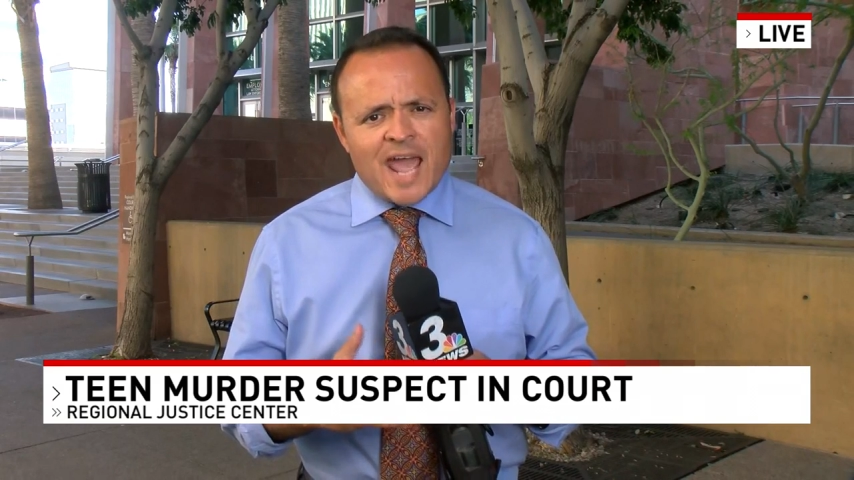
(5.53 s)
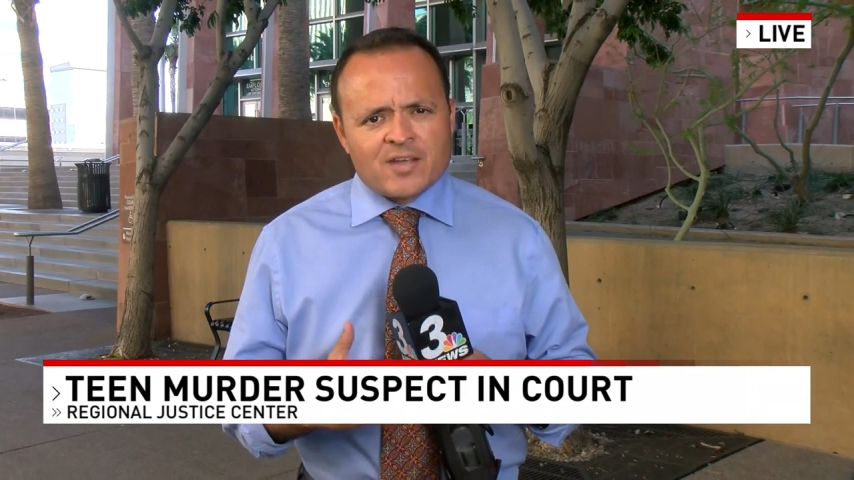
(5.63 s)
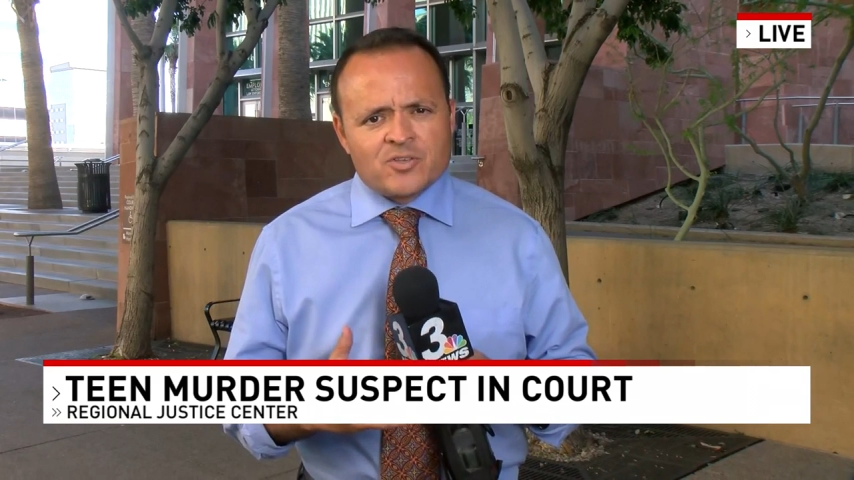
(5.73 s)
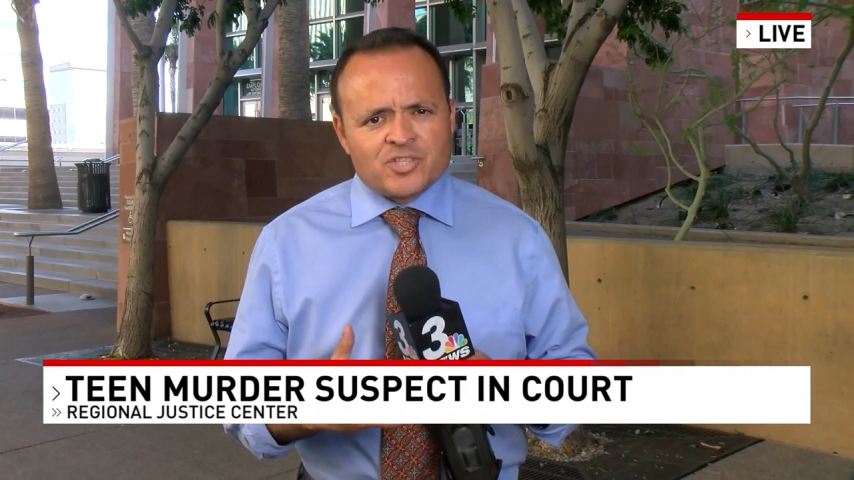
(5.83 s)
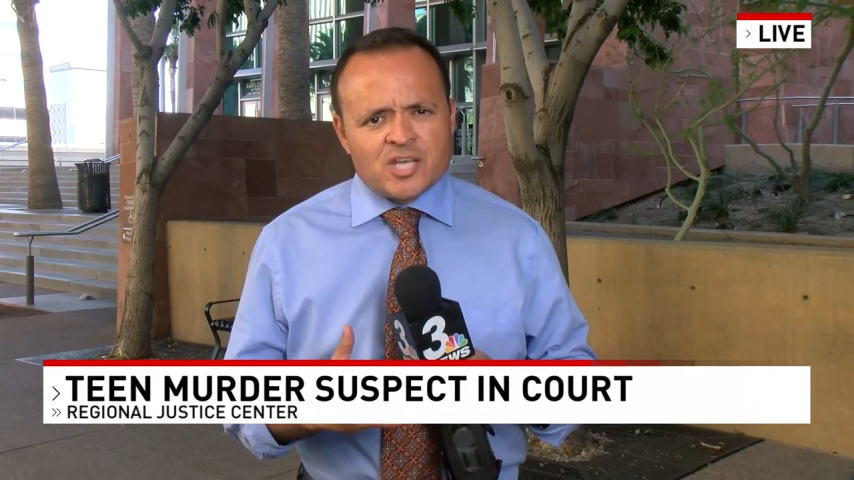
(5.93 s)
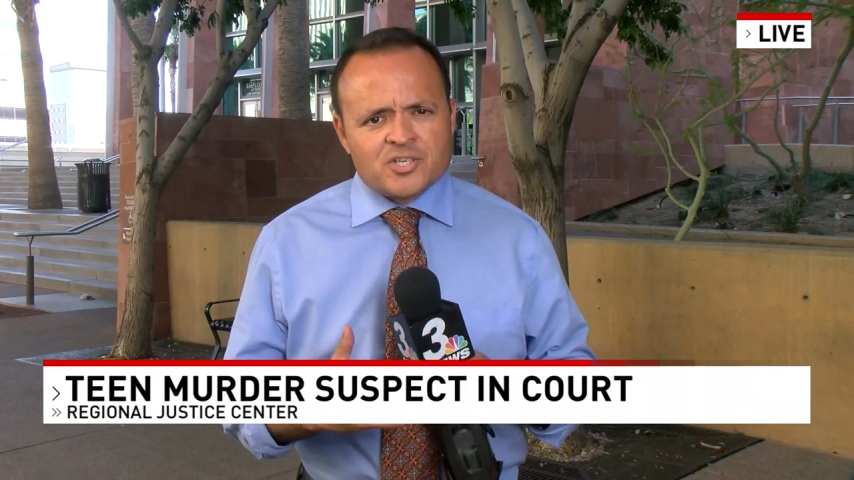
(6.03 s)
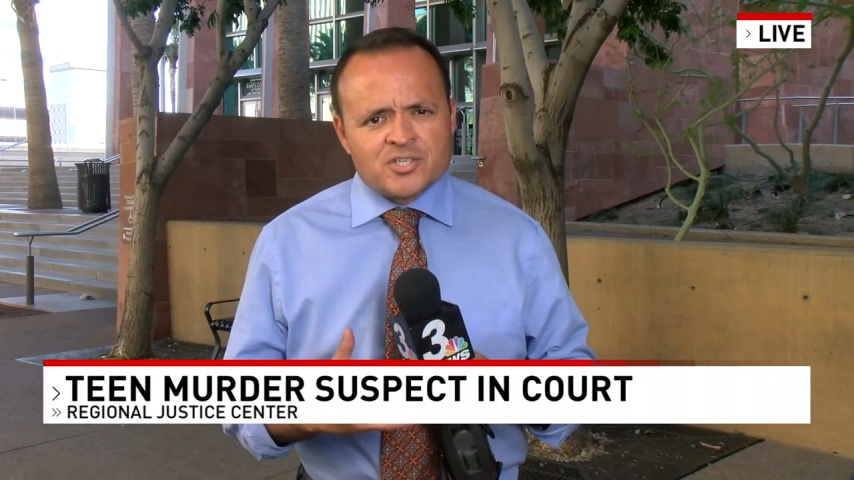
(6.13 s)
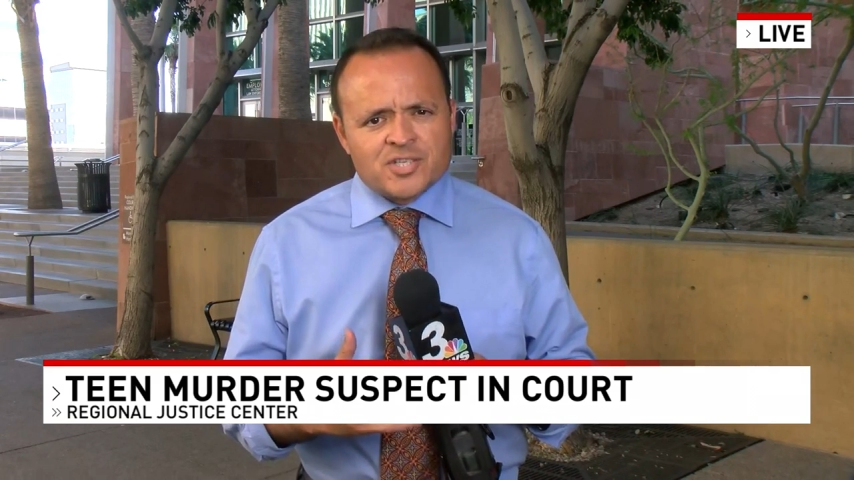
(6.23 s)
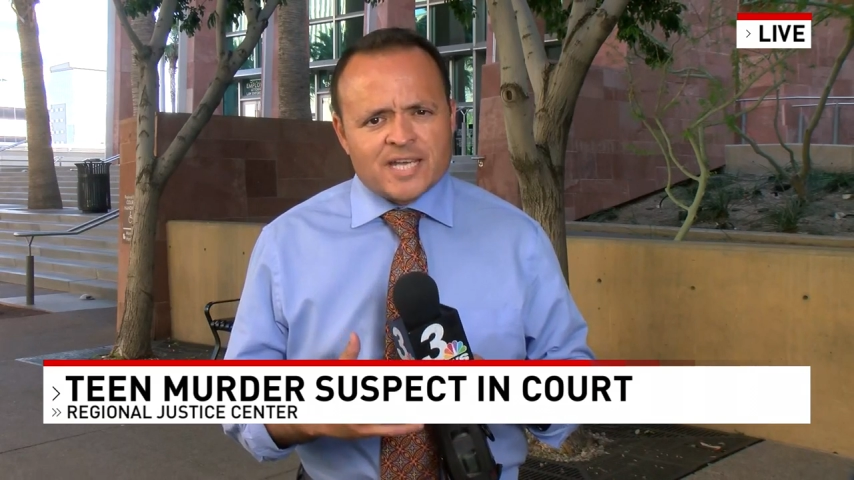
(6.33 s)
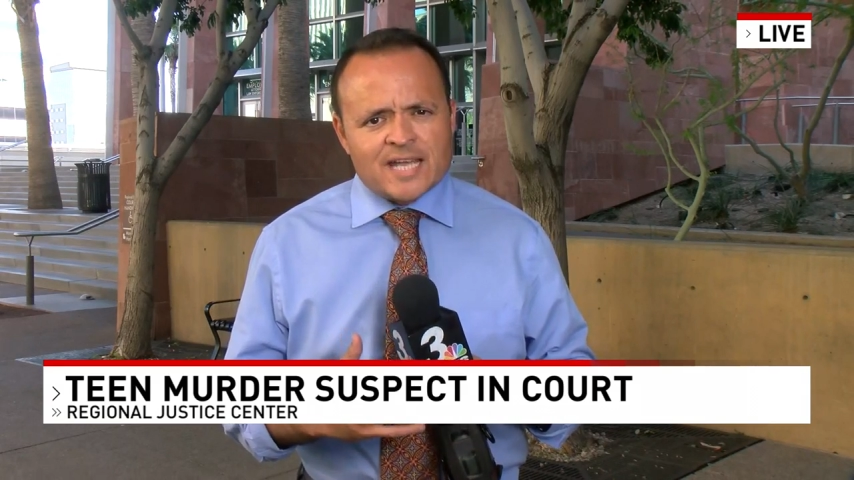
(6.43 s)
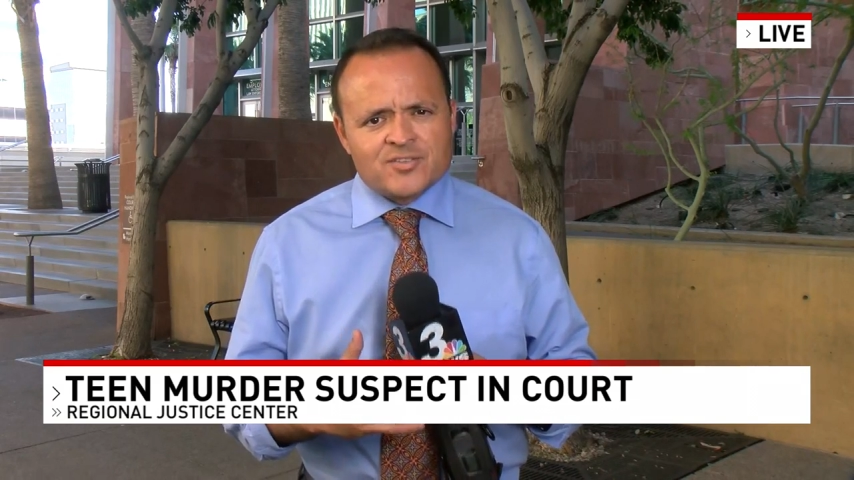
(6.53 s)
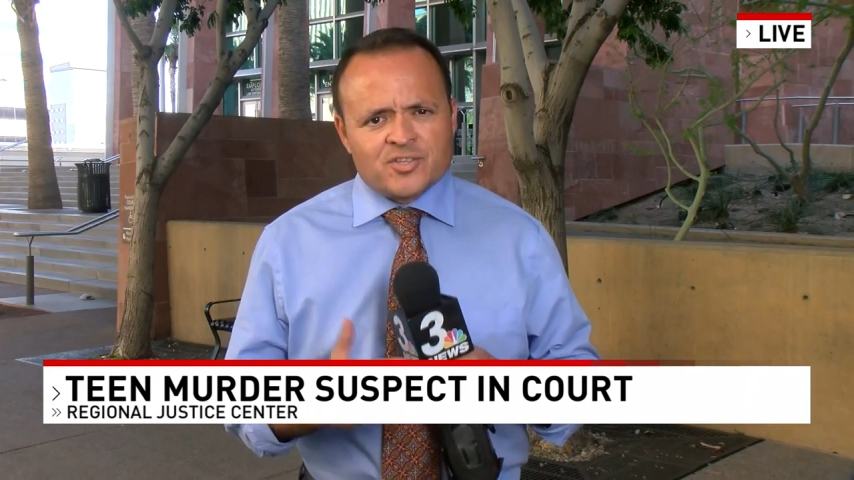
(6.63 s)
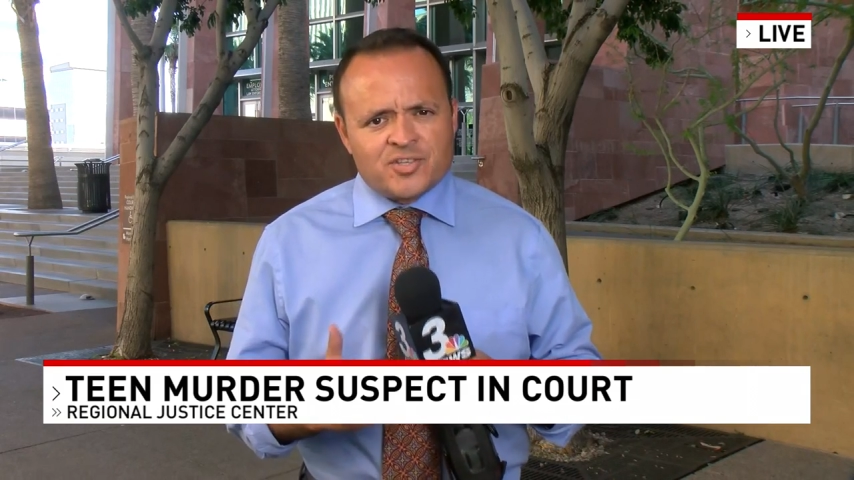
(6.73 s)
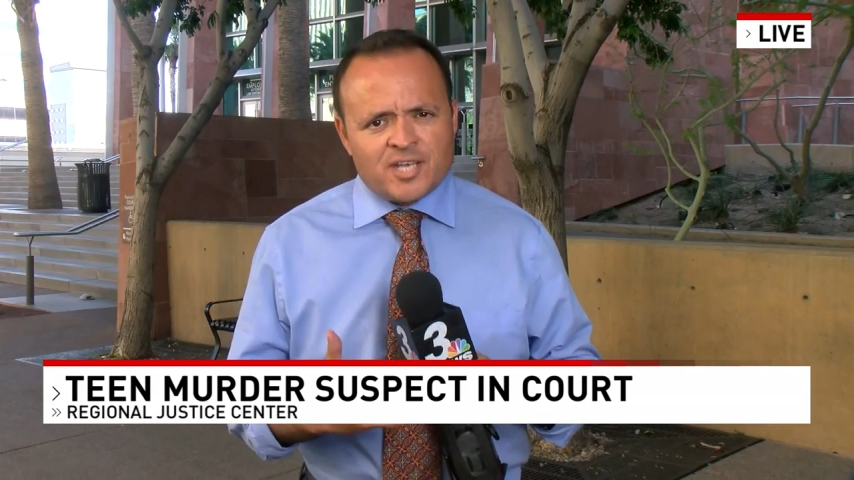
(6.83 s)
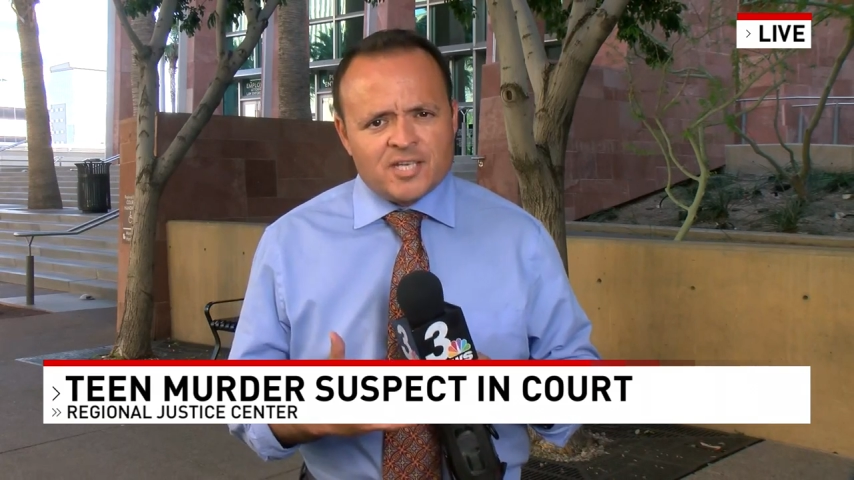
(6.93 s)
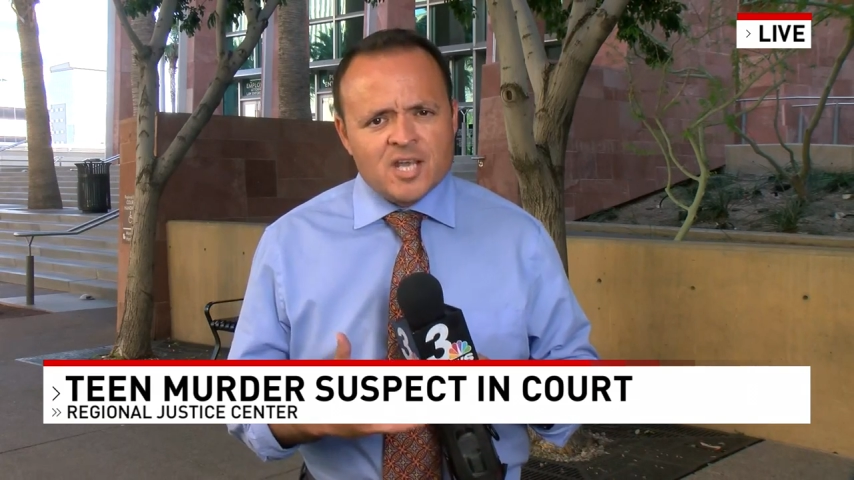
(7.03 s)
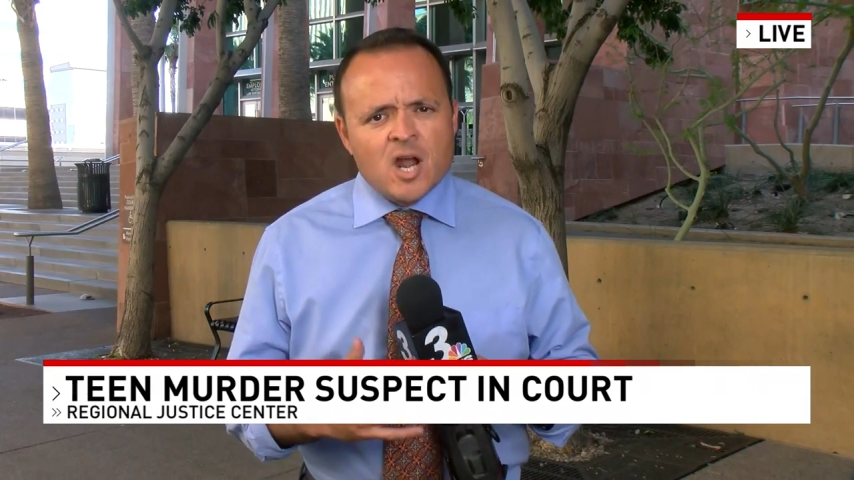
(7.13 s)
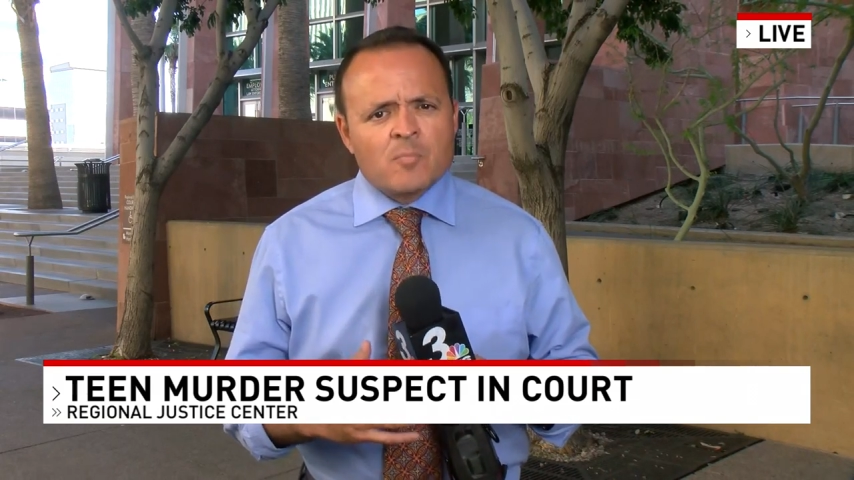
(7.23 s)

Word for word: accusations against the teen.